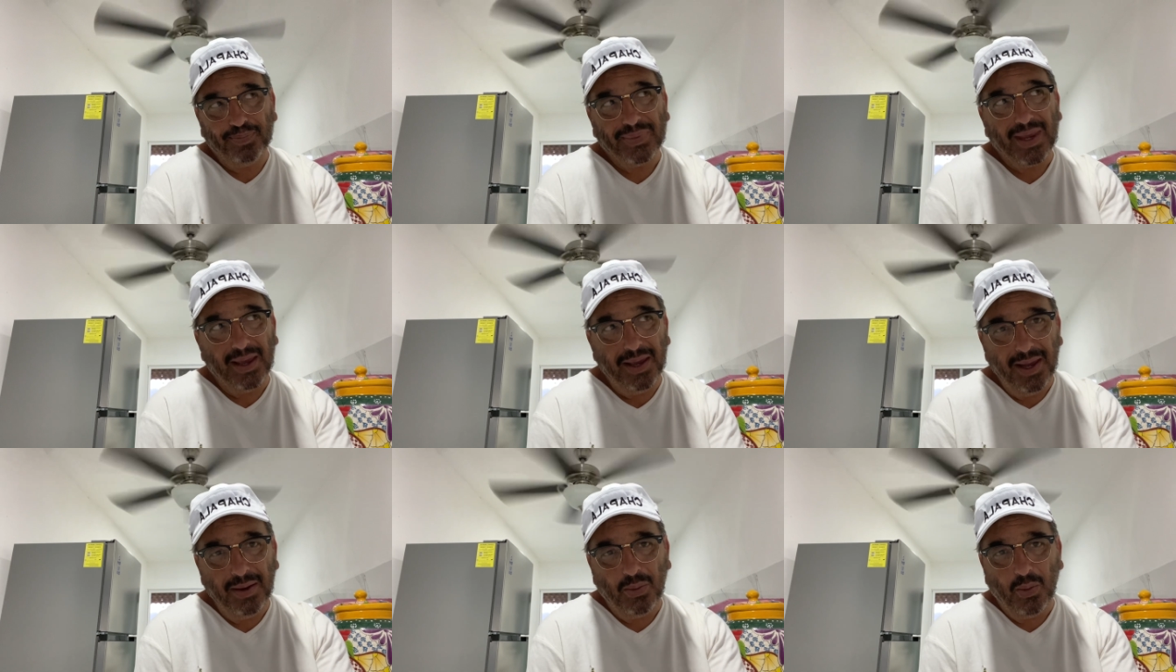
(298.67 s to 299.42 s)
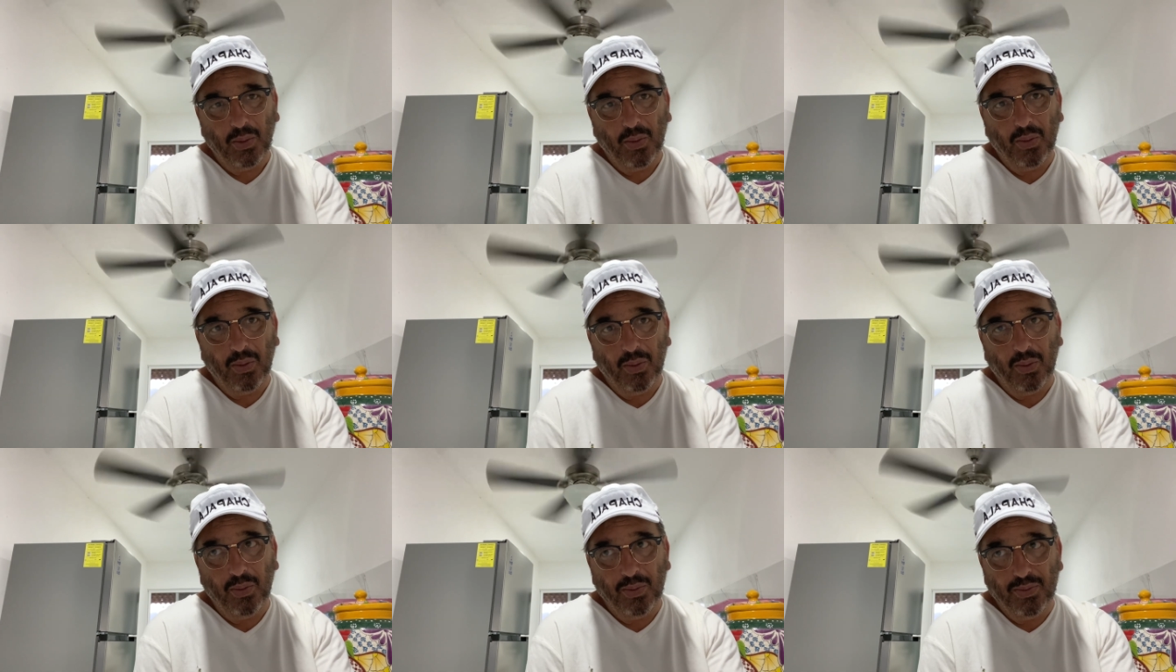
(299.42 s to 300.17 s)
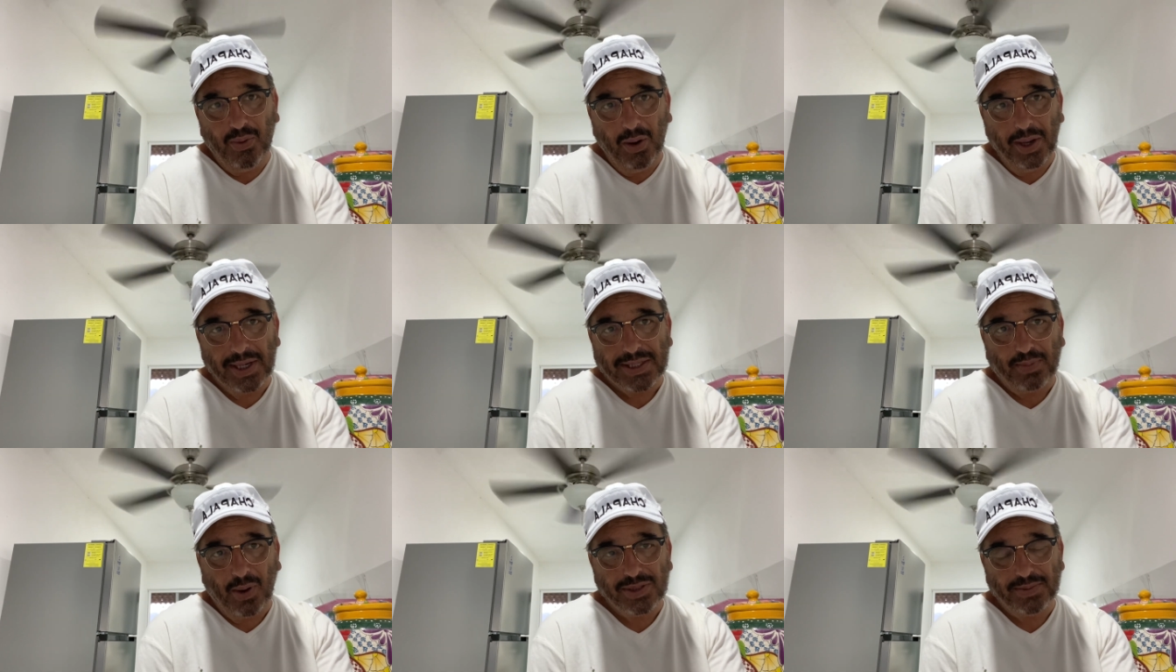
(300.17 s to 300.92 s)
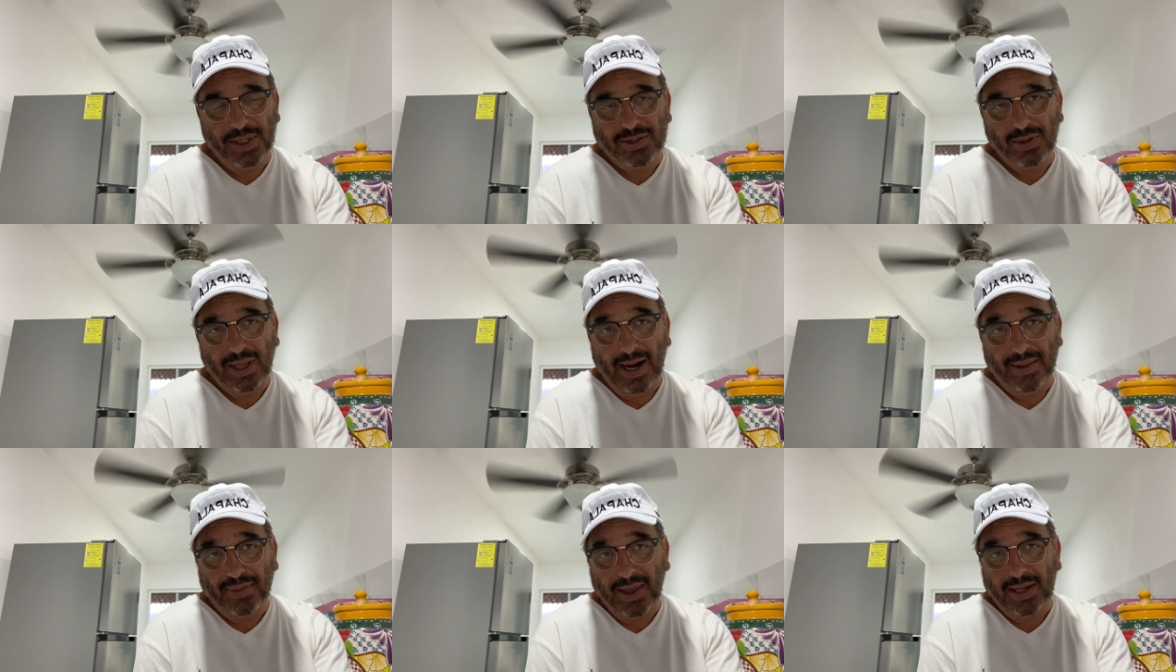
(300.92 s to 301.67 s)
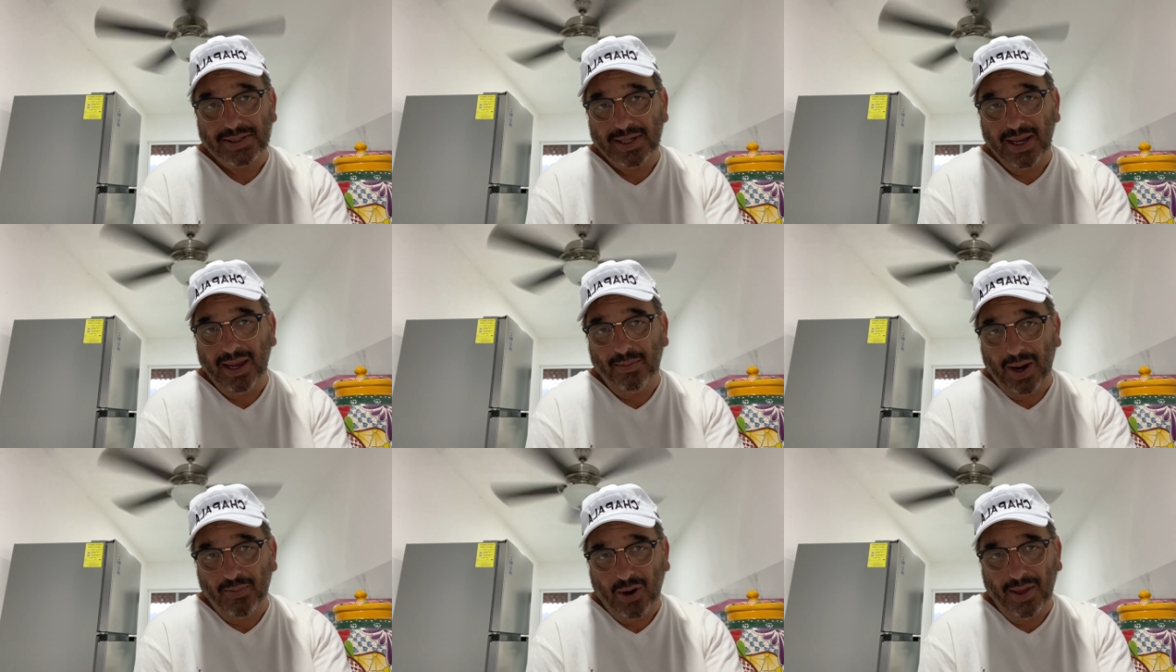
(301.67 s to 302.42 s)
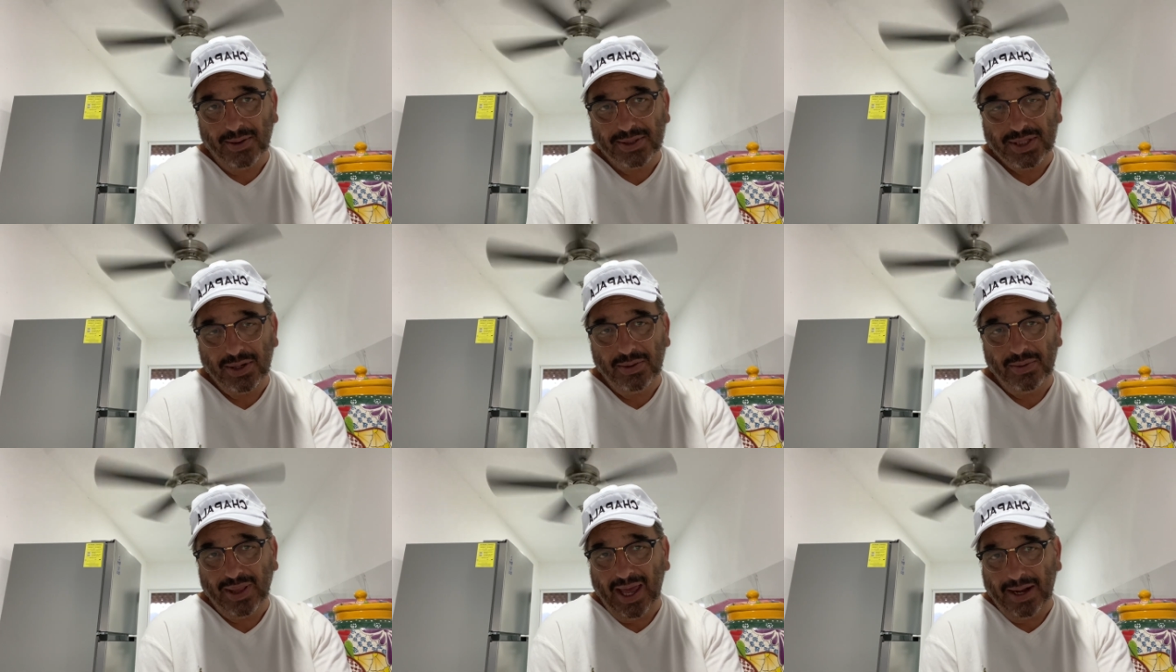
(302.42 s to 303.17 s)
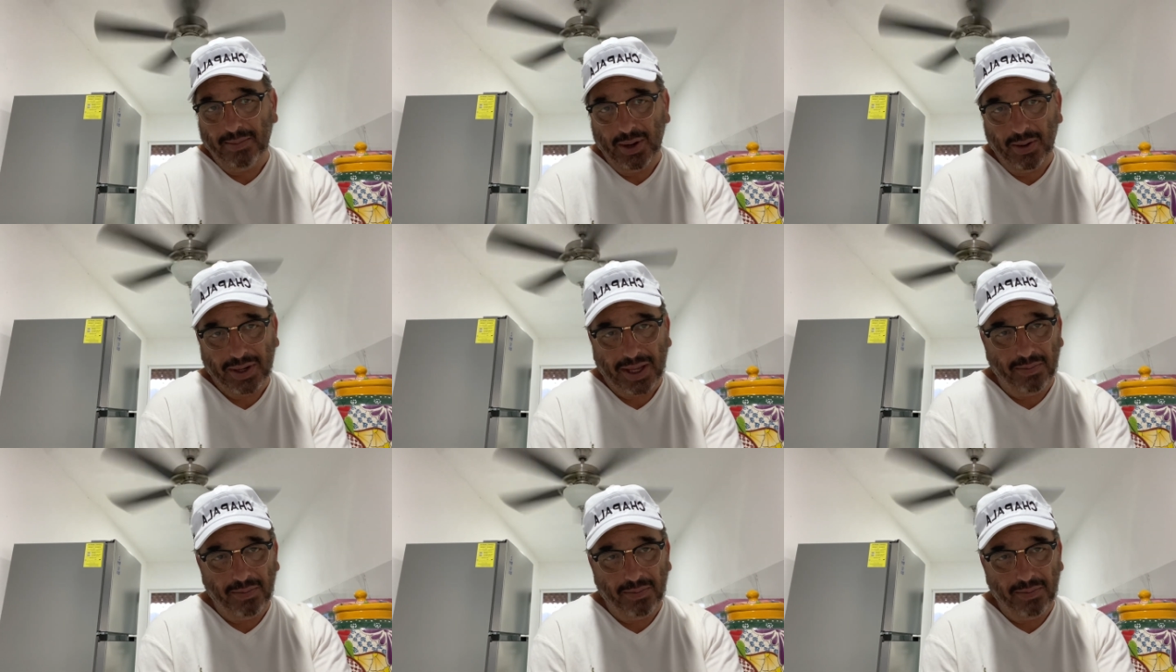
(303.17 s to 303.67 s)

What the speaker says: He really exposed me to a lot of things. And my brother too, Latin American